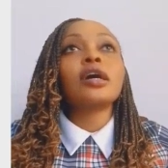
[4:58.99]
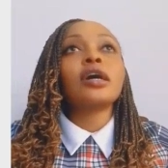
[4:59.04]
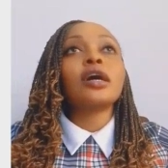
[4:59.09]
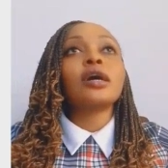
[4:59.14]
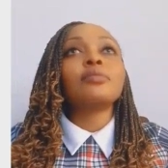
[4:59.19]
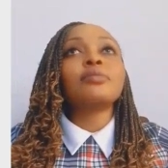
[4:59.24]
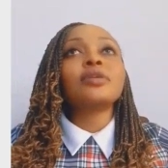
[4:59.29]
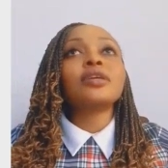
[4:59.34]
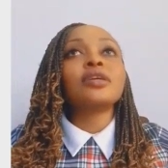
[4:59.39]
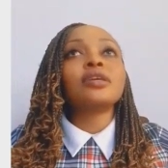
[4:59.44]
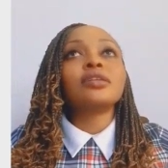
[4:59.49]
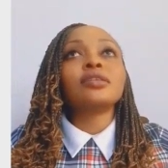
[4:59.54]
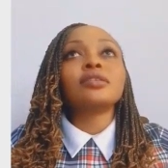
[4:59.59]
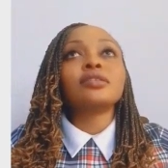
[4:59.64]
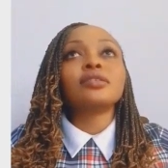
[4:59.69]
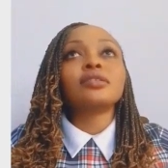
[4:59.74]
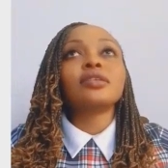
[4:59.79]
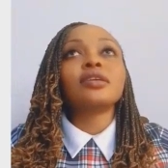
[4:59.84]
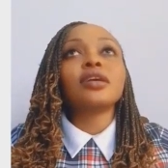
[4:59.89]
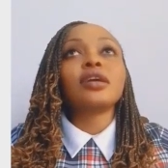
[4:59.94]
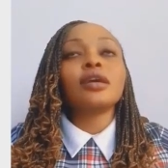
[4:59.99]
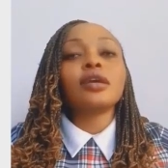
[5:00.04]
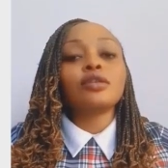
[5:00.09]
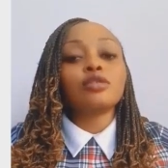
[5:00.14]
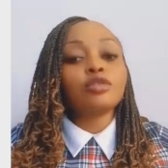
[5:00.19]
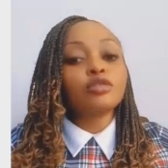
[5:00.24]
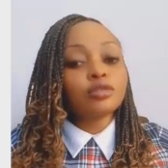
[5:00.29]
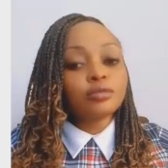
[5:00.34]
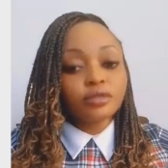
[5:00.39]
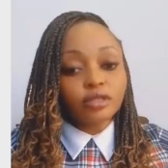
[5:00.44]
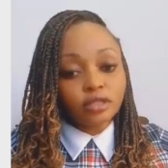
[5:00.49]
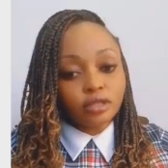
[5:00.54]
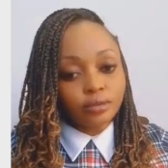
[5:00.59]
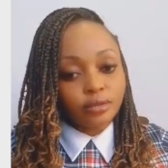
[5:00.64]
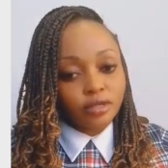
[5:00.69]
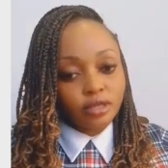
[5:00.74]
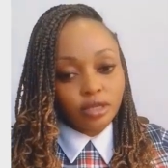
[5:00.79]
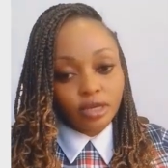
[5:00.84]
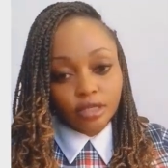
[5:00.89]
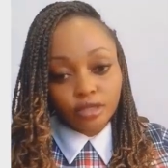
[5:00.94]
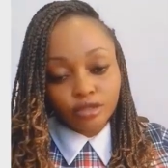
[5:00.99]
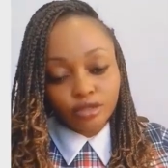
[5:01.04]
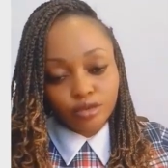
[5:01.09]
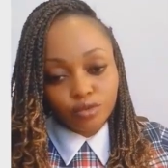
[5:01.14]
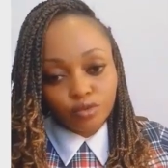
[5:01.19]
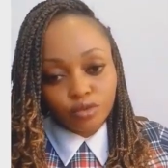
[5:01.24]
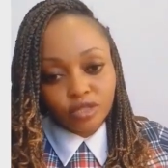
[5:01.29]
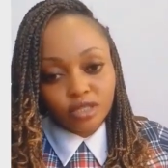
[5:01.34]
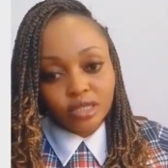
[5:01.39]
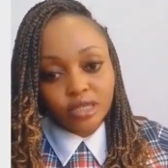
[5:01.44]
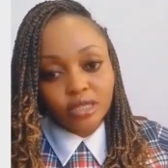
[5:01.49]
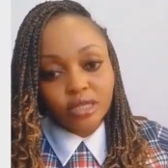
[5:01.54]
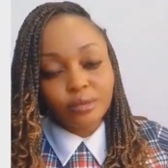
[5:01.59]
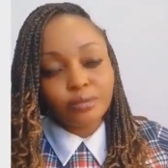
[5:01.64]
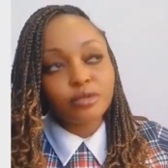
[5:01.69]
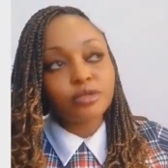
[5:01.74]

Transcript: I mean, YouTube is not something you can just watch like that.